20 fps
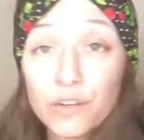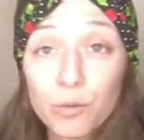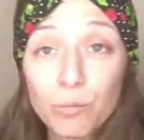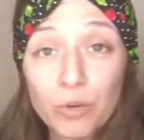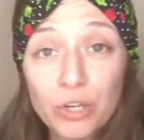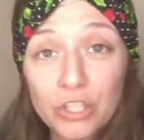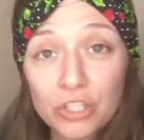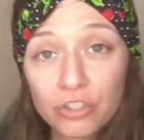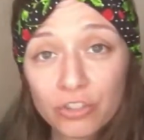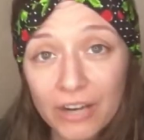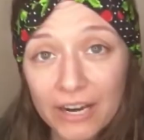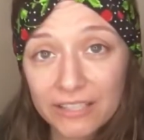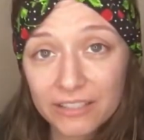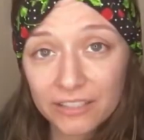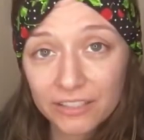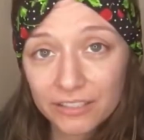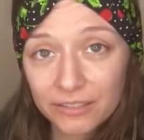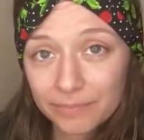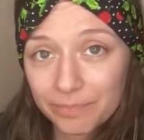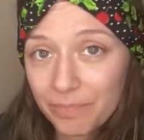of your
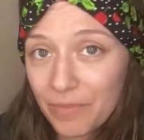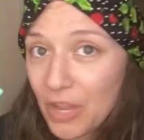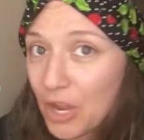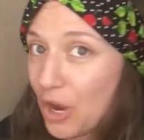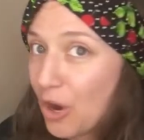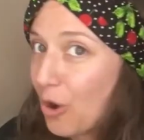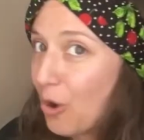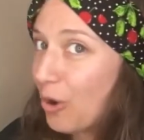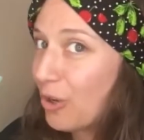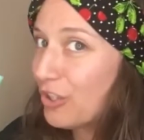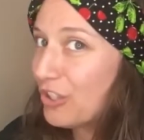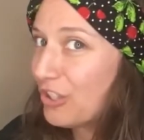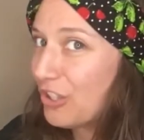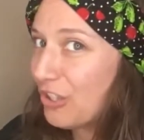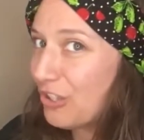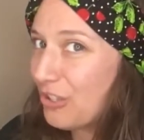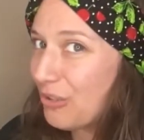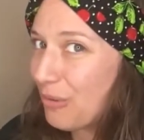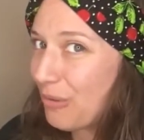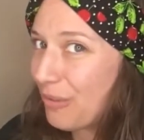moisturizer, or so
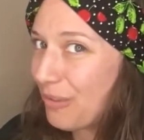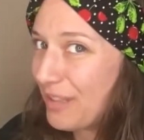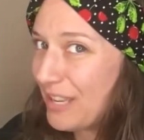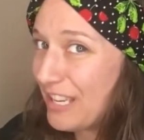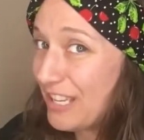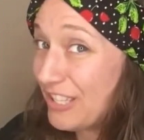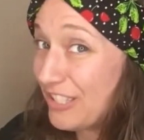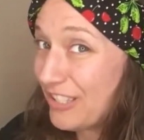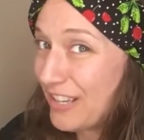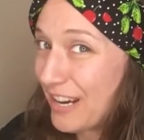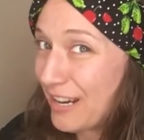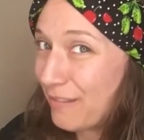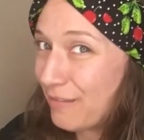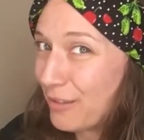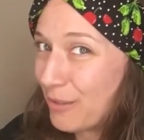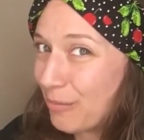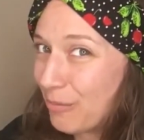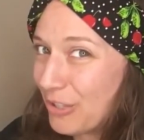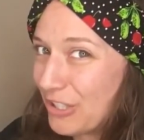you think you're out of your